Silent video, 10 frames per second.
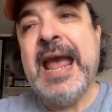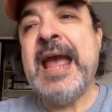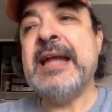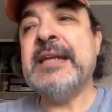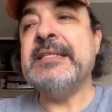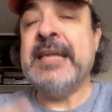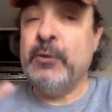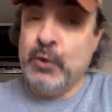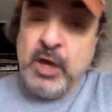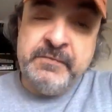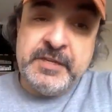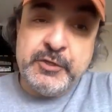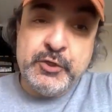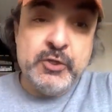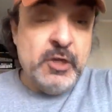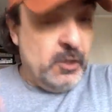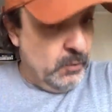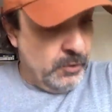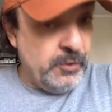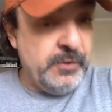And Yanukovych,
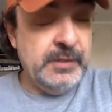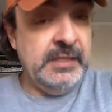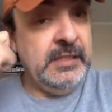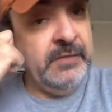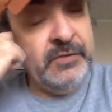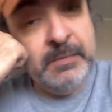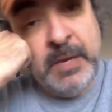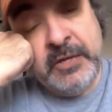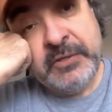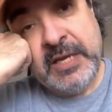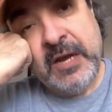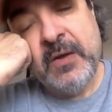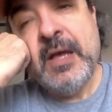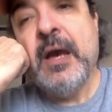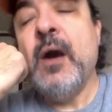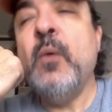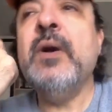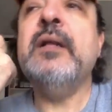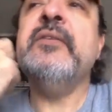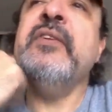who currently lives in Moscow,
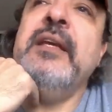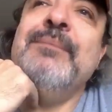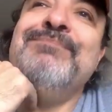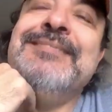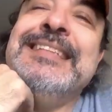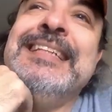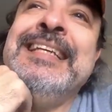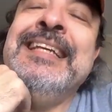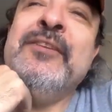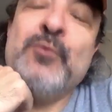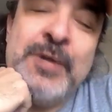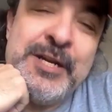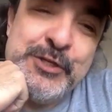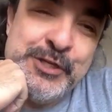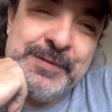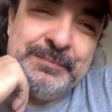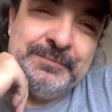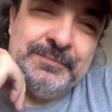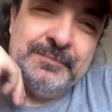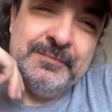well, see, he's Russian.
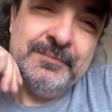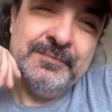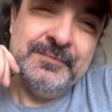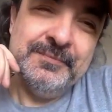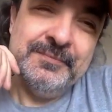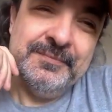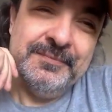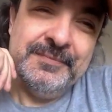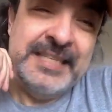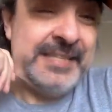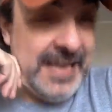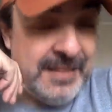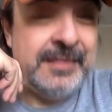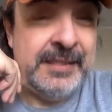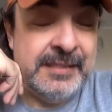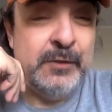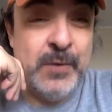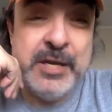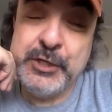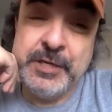He's ethnically
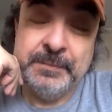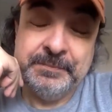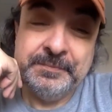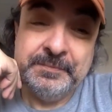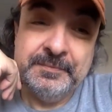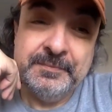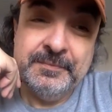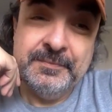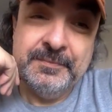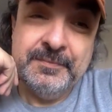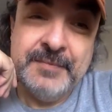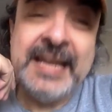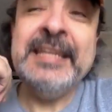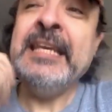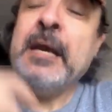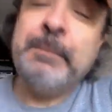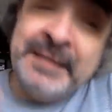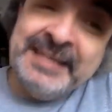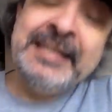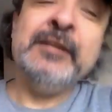Russian. And he
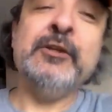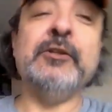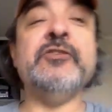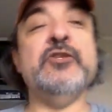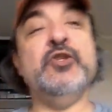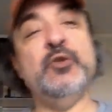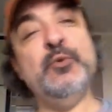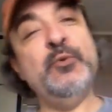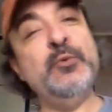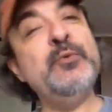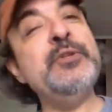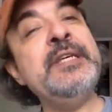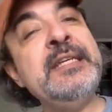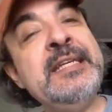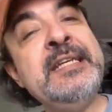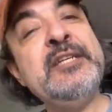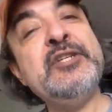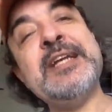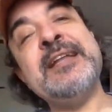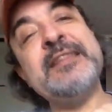appealed to the
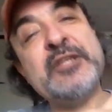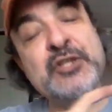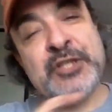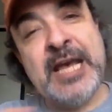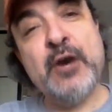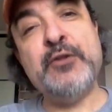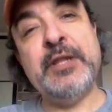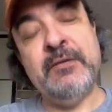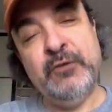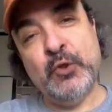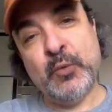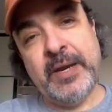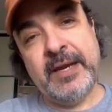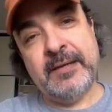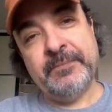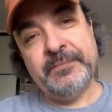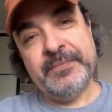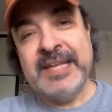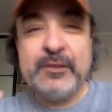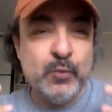east and the south of Ukraine.
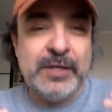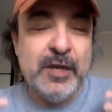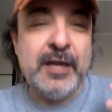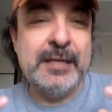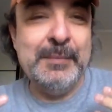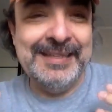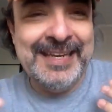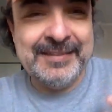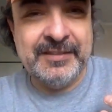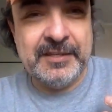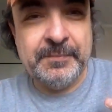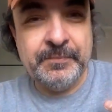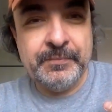That's what got him elected.